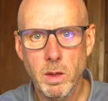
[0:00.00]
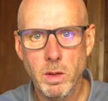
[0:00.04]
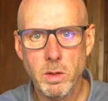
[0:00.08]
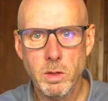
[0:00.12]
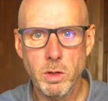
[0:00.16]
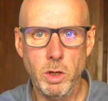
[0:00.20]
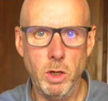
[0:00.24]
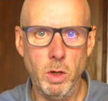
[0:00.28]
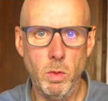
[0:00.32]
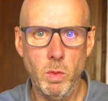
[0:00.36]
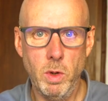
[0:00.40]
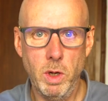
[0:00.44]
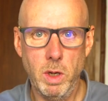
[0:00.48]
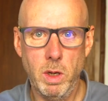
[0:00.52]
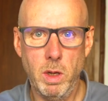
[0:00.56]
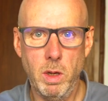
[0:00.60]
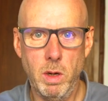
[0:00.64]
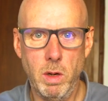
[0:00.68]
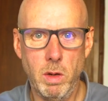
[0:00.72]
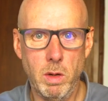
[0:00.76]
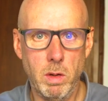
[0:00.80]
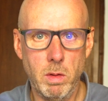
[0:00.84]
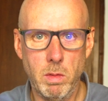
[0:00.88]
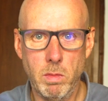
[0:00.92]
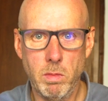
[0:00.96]
So you're working
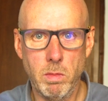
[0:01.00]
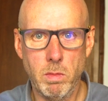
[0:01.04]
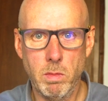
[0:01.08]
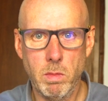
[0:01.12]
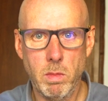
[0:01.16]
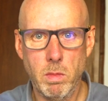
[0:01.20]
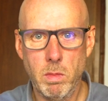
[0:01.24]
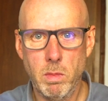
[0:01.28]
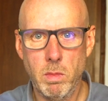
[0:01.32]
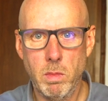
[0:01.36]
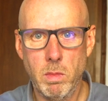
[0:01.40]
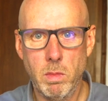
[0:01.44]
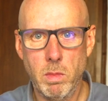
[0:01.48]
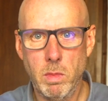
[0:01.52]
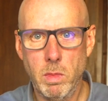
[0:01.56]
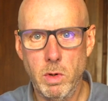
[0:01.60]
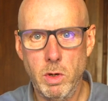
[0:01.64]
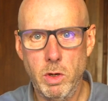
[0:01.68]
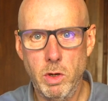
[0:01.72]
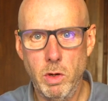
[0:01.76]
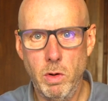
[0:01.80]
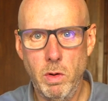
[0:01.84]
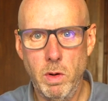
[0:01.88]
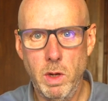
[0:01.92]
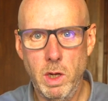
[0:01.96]
on
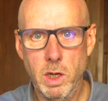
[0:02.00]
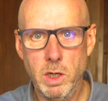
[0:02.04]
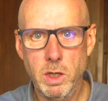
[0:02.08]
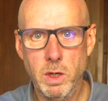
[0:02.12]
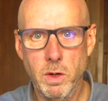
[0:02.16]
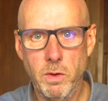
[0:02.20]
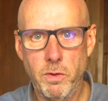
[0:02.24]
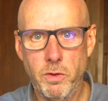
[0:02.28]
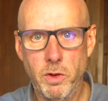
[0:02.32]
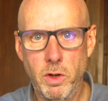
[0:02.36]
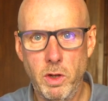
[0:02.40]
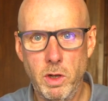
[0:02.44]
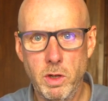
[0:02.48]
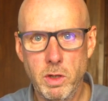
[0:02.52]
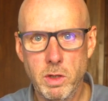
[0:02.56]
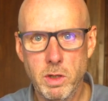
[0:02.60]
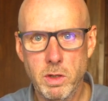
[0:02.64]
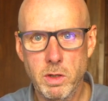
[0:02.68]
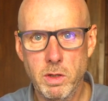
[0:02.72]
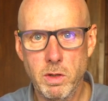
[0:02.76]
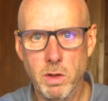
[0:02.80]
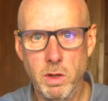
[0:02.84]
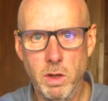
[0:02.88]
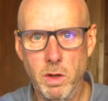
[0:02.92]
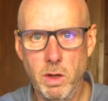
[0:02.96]
duration first
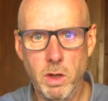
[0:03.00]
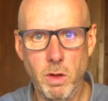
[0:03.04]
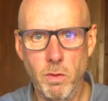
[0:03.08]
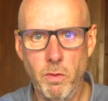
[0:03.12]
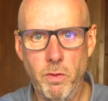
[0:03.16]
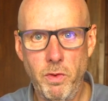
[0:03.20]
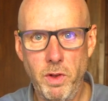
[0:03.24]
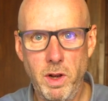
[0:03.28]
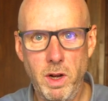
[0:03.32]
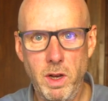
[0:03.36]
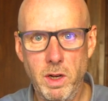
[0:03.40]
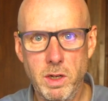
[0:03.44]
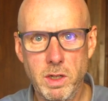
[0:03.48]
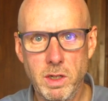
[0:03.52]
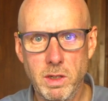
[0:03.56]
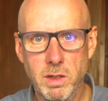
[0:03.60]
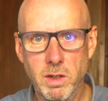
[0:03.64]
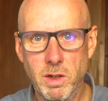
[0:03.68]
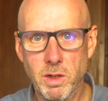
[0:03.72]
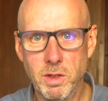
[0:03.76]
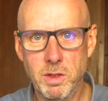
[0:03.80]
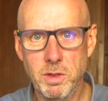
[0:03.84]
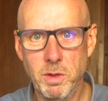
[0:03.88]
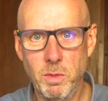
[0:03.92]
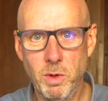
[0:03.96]
so you can finish,
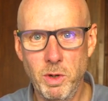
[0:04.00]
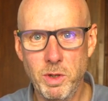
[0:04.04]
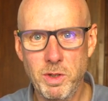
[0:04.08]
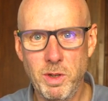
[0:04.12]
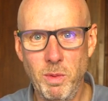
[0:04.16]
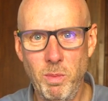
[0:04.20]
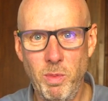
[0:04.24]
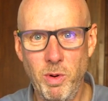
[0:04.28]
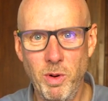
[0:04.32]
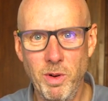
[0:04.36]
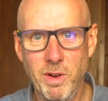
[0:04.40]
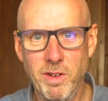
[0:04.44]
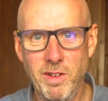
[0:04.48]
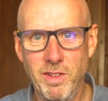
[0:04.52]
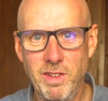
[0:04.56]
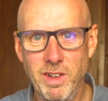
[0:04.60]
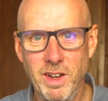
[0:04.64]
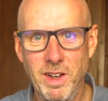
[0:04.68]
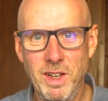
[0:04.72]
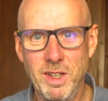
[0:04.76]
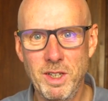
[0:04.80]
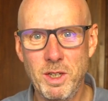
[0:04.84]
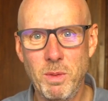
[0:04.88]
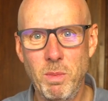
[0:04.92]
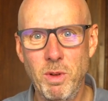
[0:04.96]
because the most important thing
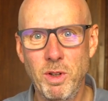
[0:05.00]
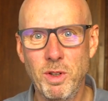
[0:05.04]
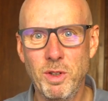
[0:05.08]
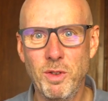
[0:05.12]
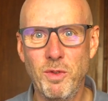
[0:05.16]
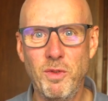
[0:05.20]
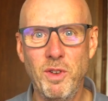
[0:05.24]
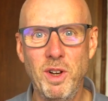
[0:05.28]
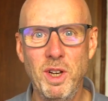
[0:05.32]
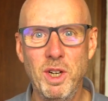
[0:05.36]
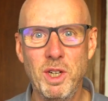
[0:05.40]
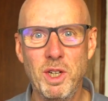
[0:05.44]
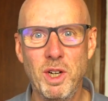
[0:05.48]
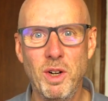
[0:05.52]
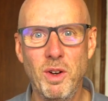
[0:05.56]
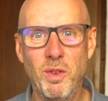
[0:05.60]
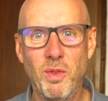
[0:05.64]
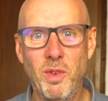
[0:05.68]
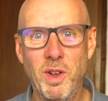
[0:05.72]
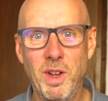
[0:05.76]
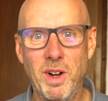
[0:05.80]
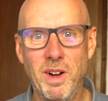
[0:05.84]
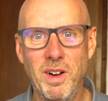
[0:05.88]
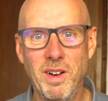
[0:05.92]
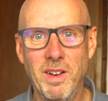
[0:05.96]
is to be able to finish your
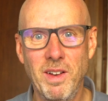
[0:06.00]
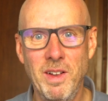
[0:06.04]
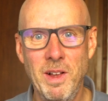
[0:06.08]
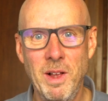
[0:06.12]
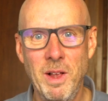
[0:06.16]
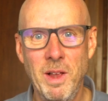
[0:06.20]
event,